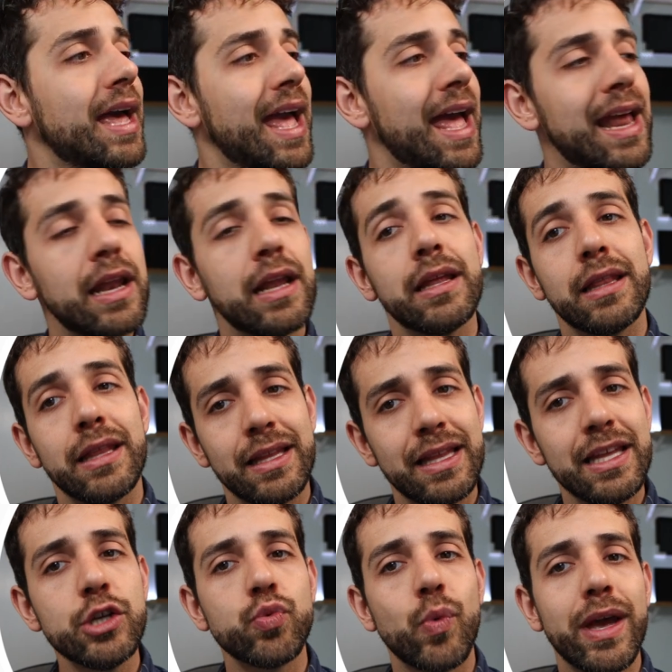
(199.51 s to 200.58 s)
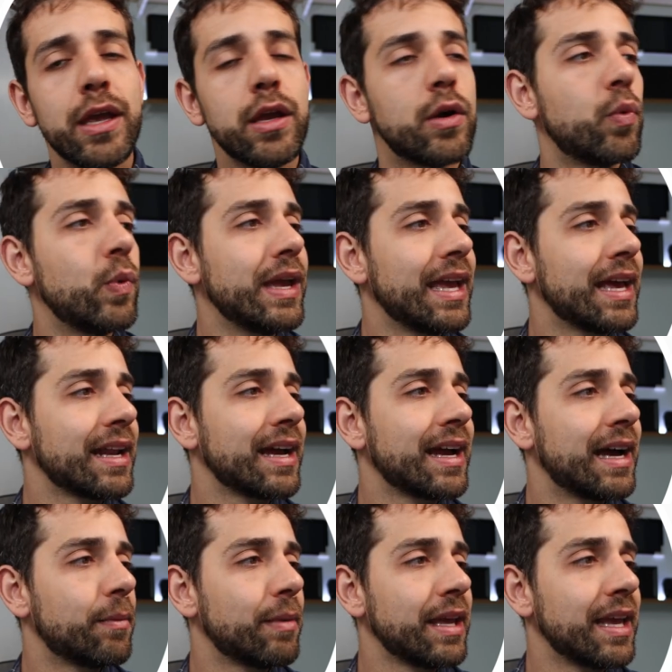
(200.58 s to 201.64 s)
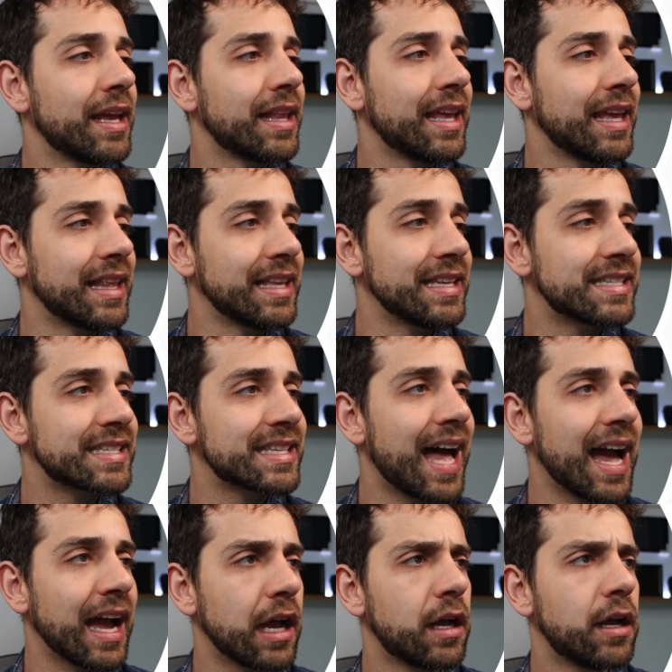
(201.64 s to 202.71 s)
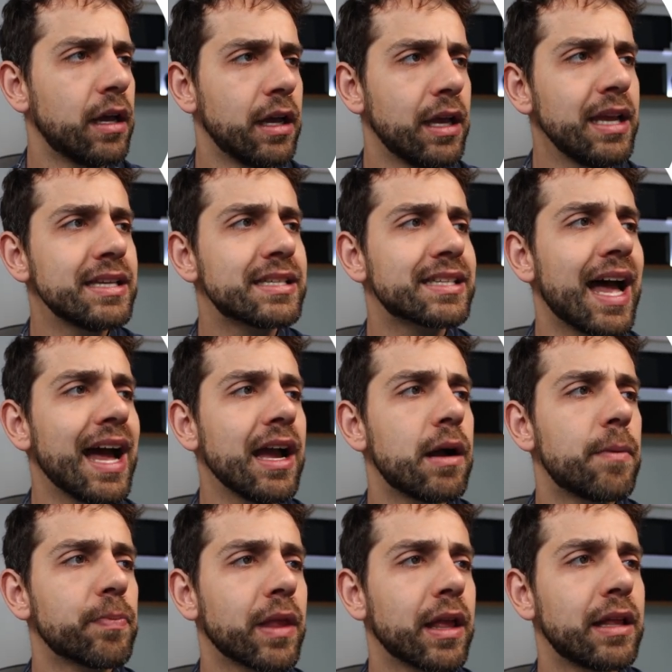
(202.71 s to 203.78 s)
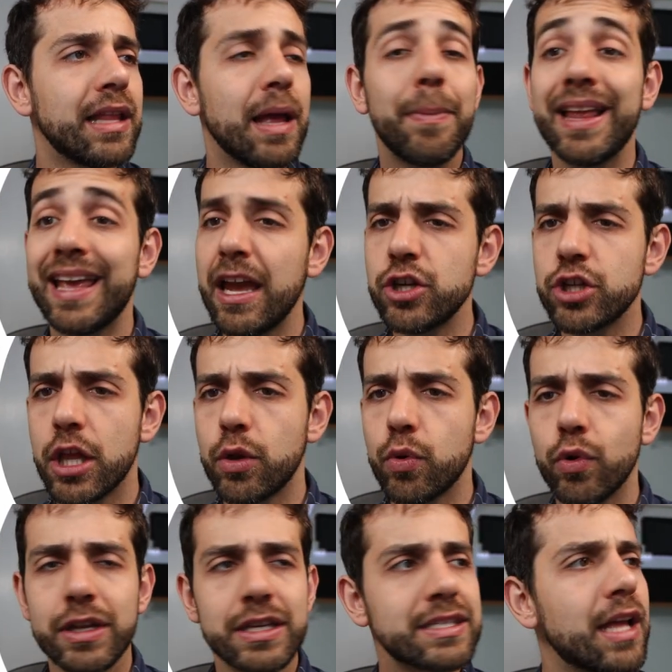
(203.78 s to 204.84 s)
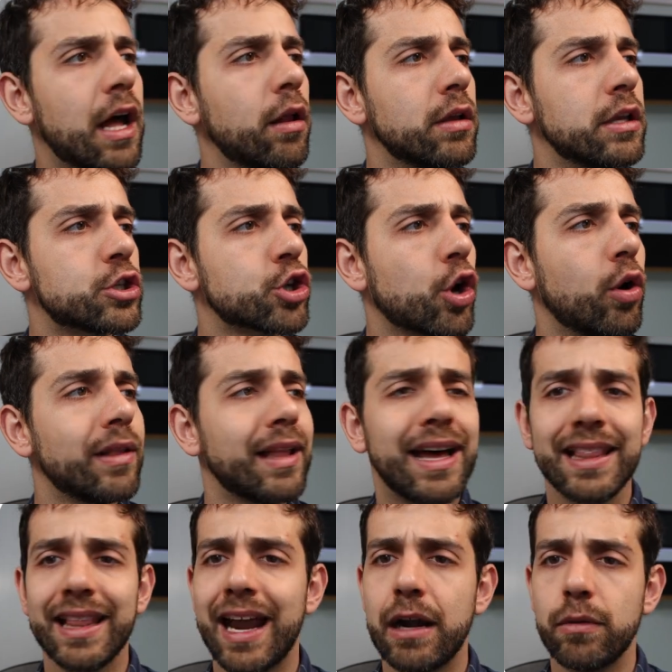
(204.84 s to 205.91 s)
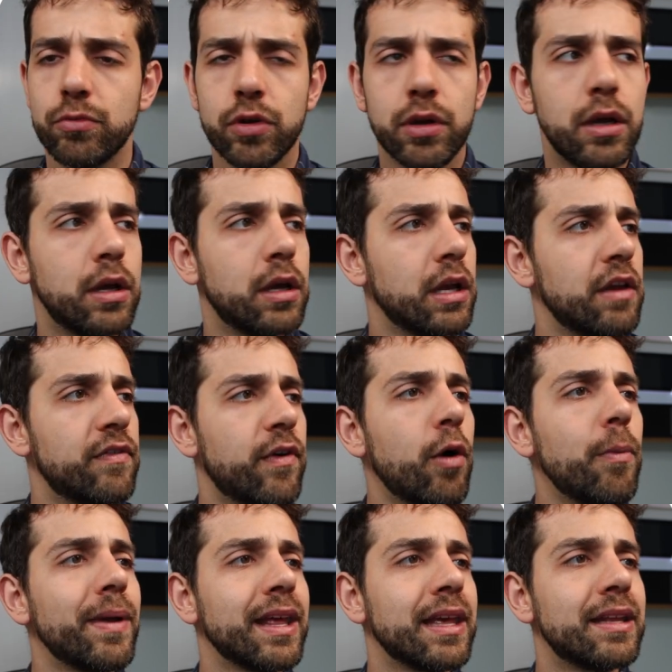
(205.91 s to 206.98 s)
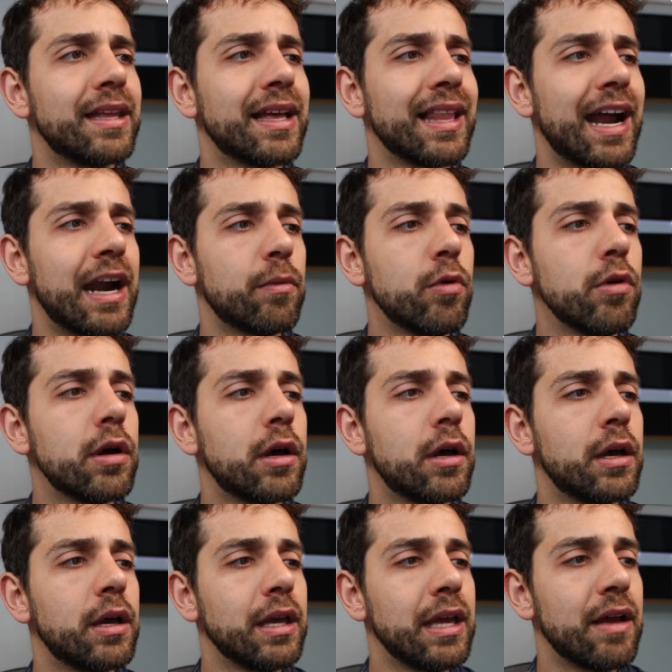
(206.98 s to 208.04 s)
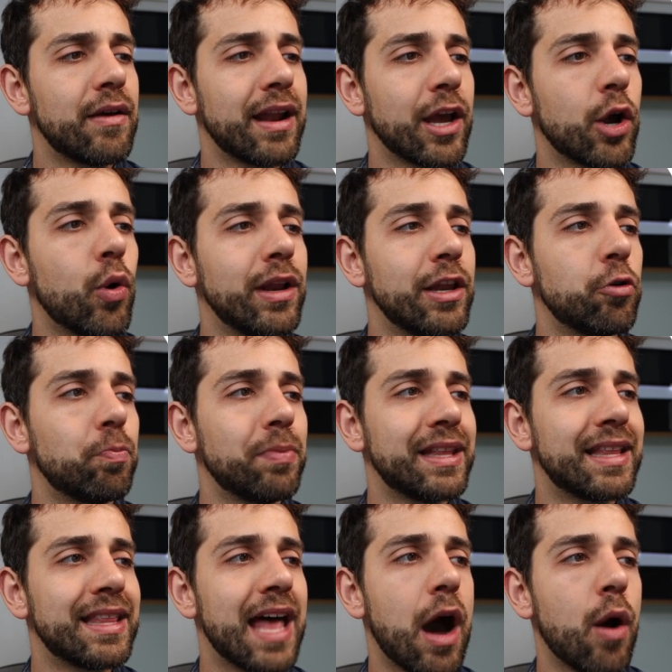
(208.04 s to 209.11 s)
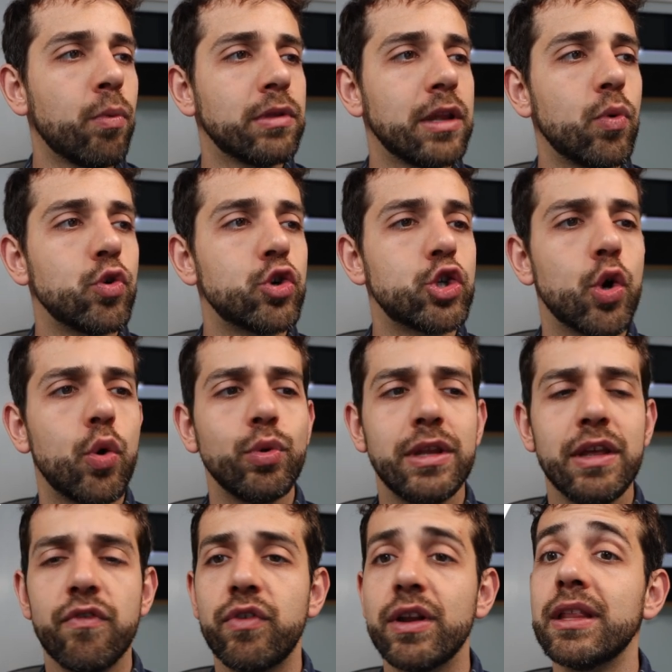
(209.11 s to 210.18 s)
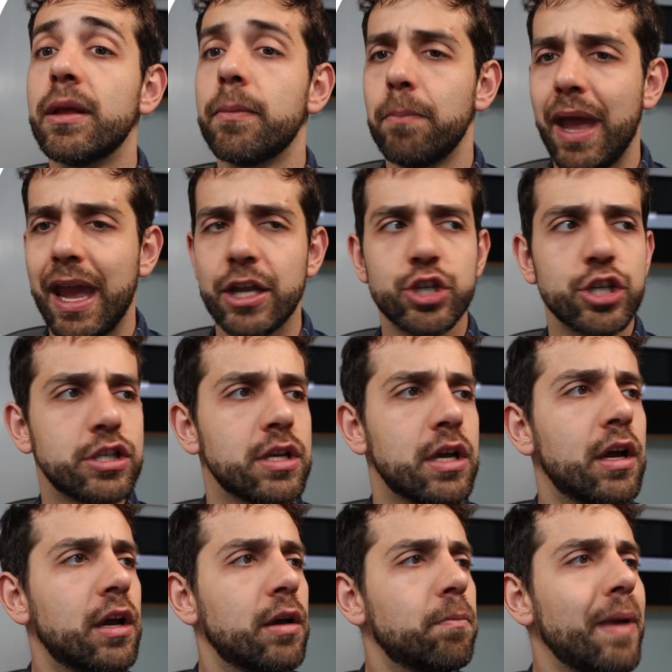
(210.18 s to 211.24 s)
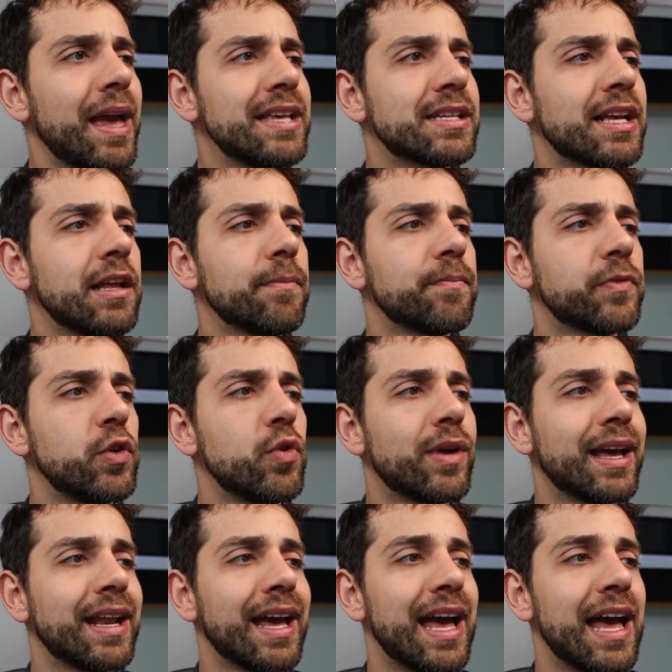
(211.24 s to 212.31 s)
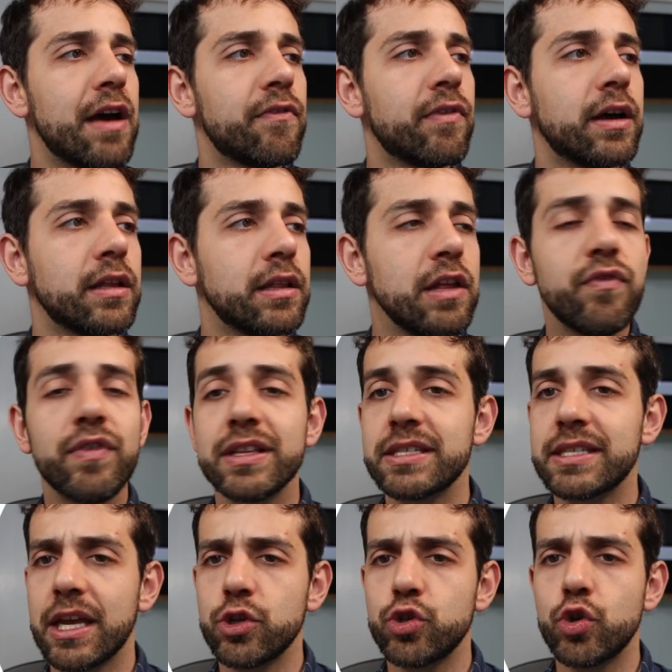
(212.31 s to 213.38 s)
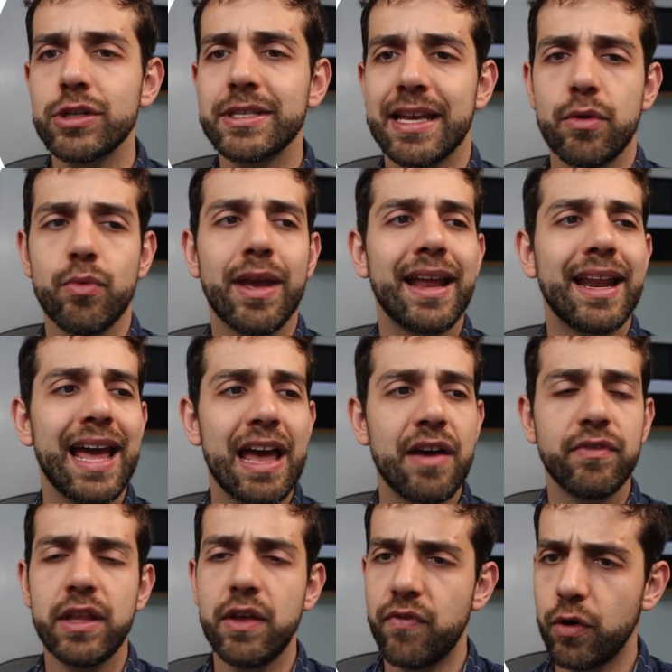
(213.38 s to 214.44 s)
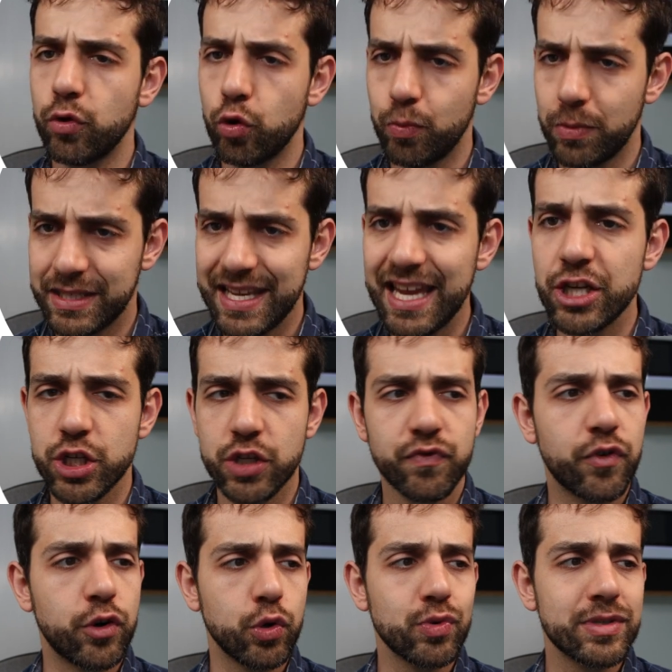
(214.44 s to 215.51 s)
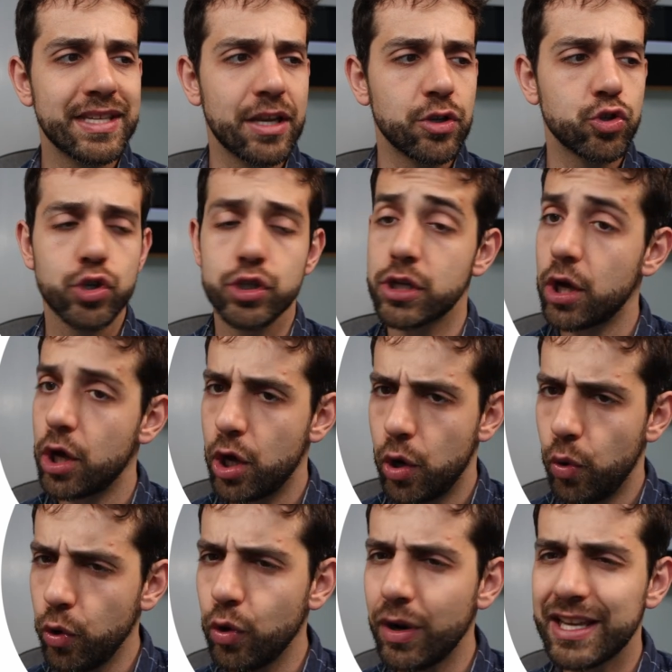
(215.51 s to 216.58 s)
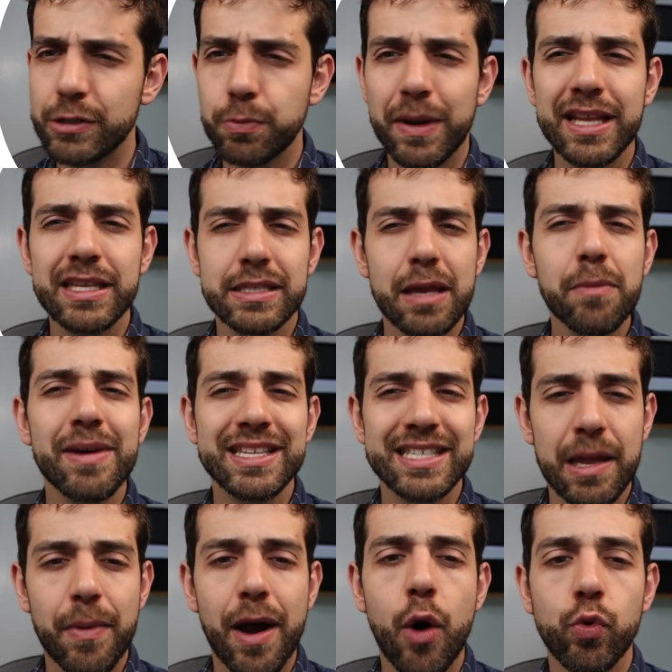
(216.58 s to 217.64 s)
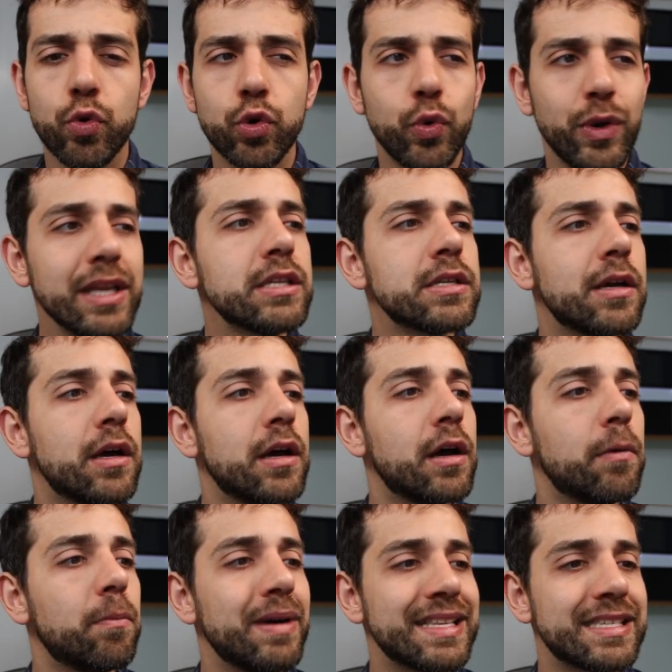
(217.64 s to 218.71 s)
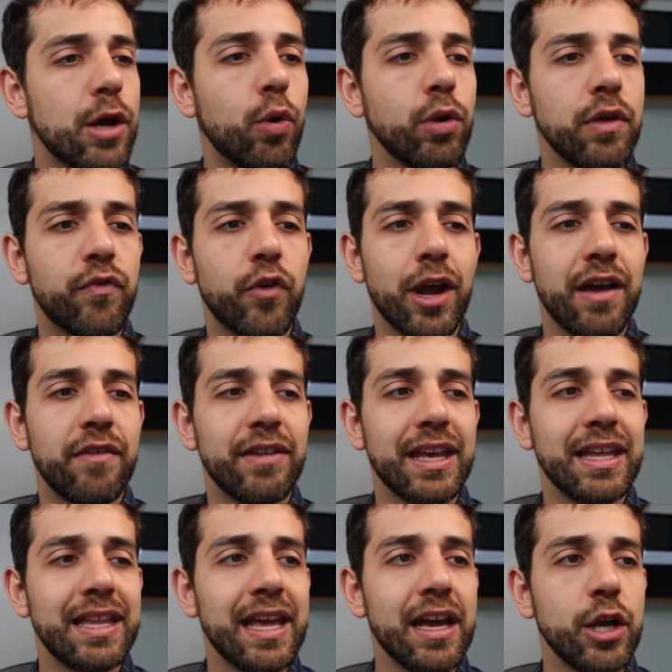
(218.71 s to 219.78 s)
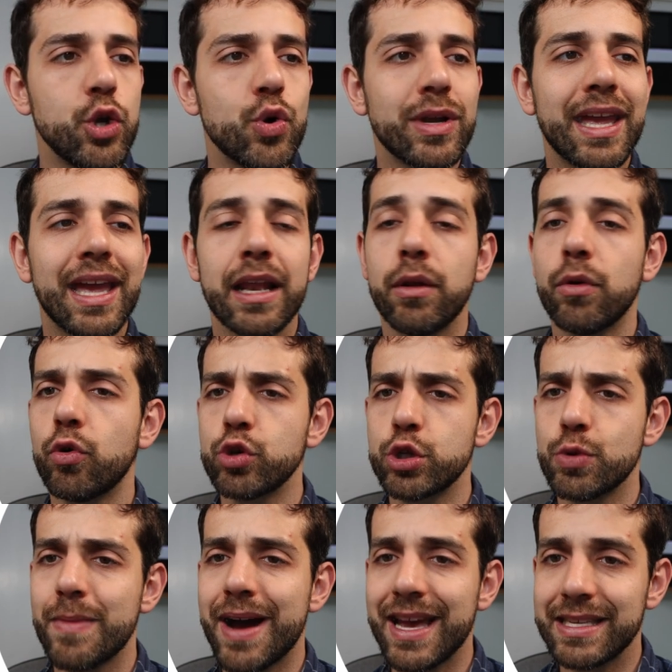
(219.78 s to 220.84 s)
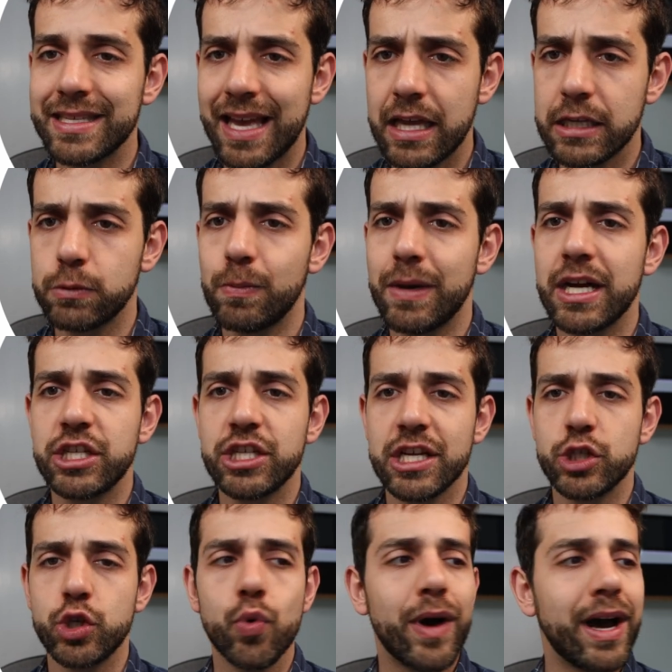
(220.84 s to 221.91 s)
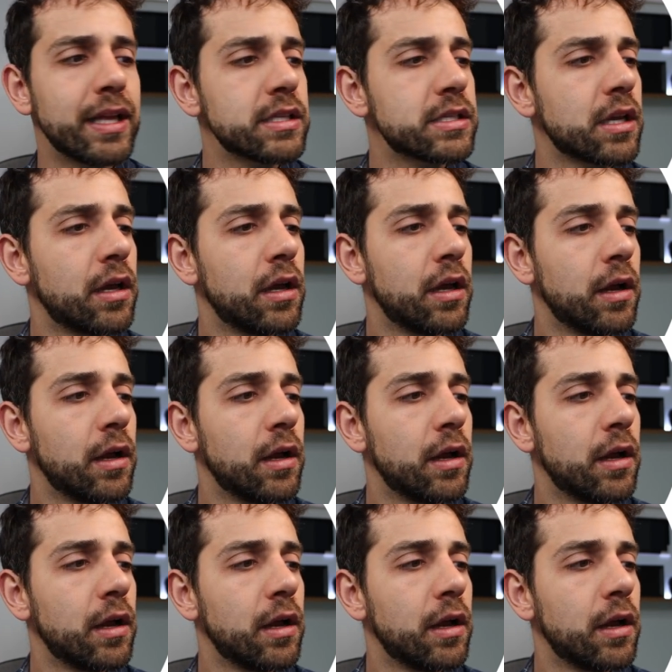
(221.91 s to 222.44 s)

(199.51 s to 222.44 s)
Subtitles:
And in this way, we can come here in stack. In stack, the application that you're going to install is called Alarmo. If I open here the Alarmo and I go a little bit down, they will show different pages. Basically, you can have different sensors and you can have different optimizations for those sensors. We're going to explain step by step how we do it, but only for having an idea, you can customize as much as you want.